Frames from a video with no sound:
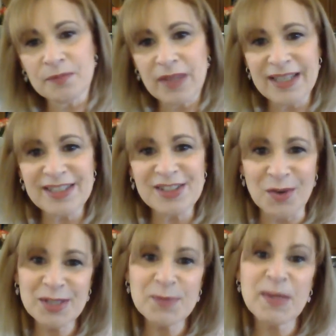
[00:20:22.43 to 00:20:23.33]
is
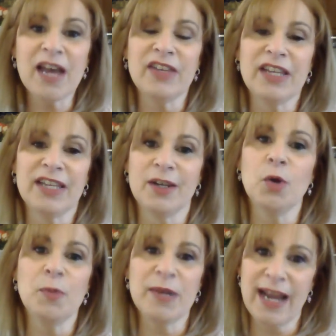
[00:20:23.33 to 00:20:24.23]
going to be having an
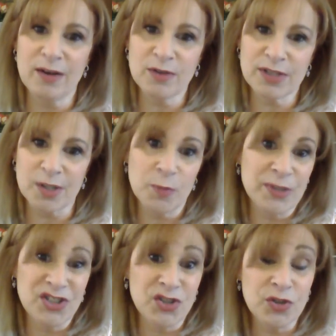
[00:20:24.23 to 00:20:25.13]
open house,
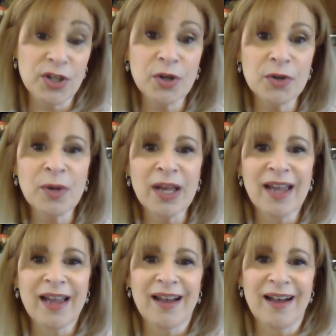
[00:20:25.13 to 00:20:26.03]
open studio
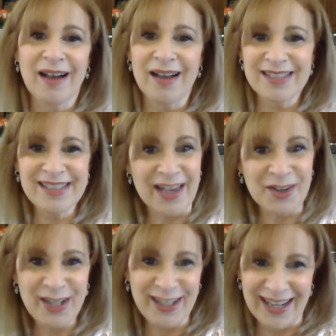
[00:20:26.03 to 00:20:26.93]

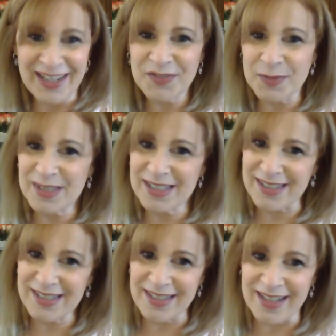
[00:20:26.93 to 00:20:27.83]
Saturday night from
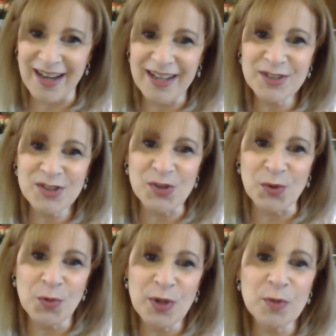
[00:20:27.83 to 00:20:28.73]
6 to 9. So
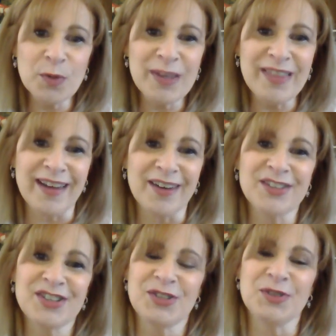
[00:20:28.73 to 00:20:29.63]
we will be there
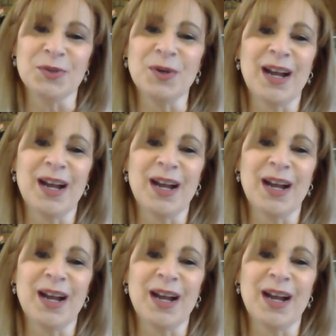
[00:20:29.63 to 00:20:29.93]
too.